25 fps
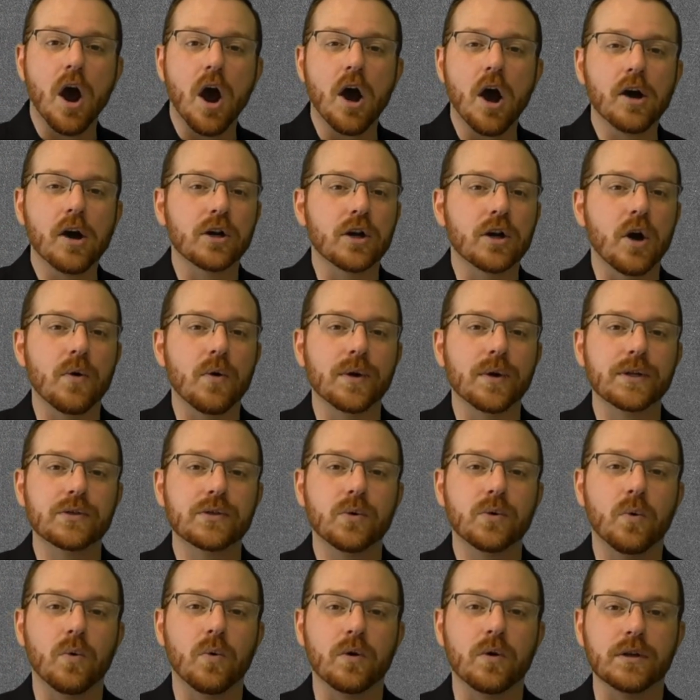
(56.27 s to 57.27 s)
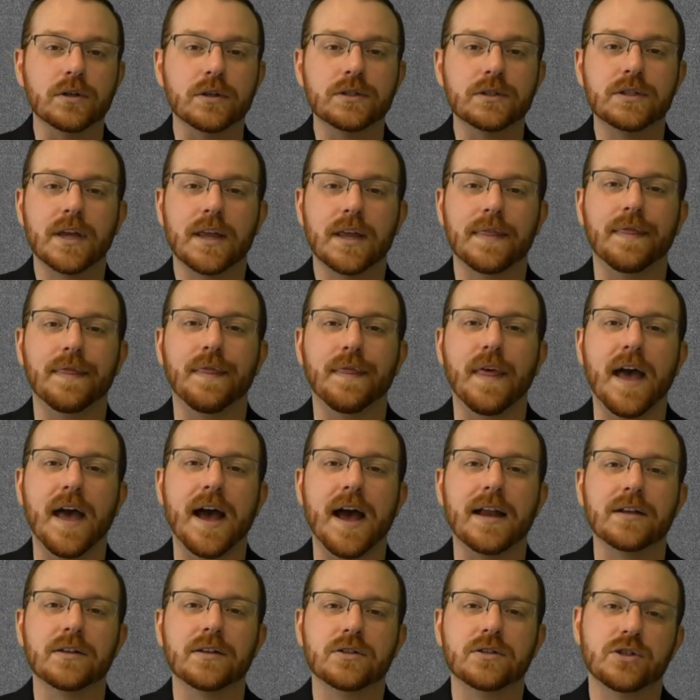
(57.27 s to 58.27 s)
are going towards
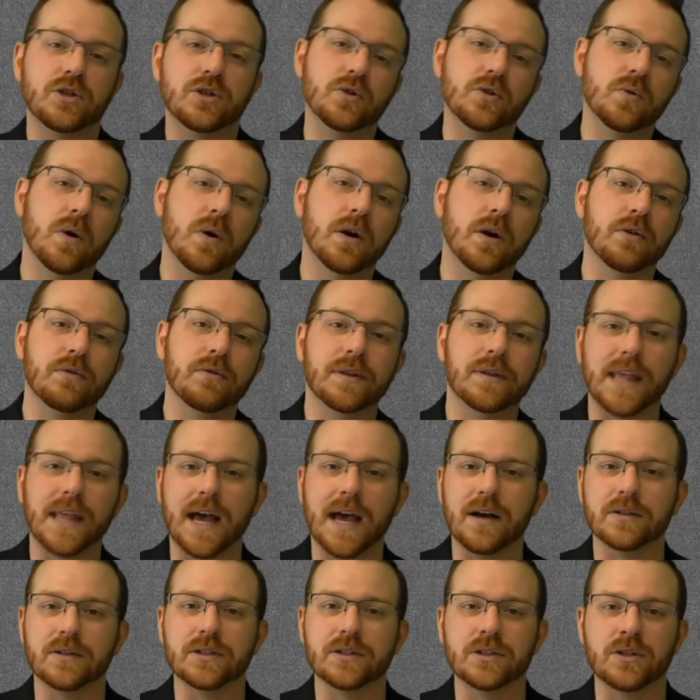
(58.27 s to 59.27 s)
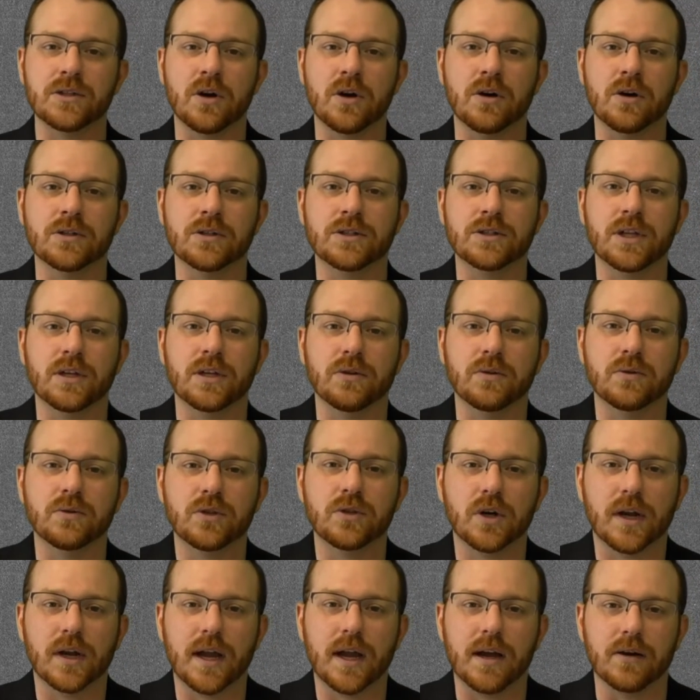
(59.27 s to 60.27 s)
that $200,000 that you
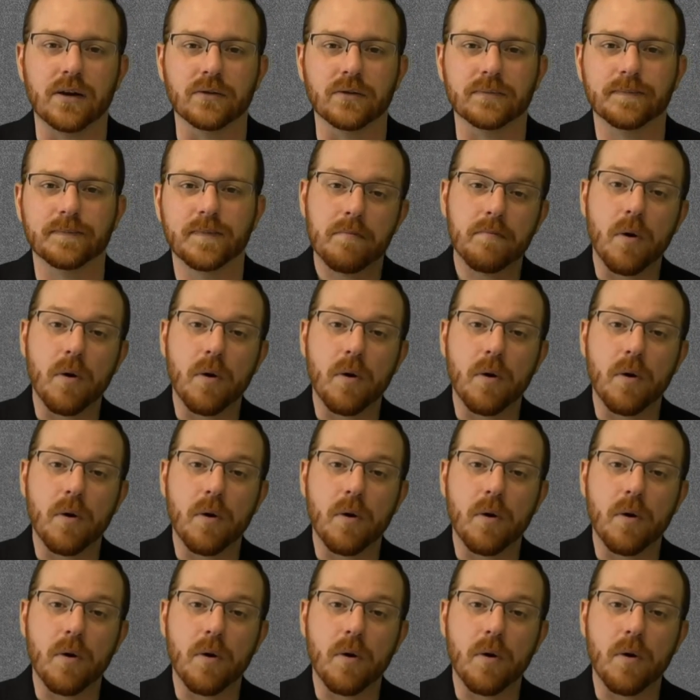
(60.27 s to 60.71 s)
took out.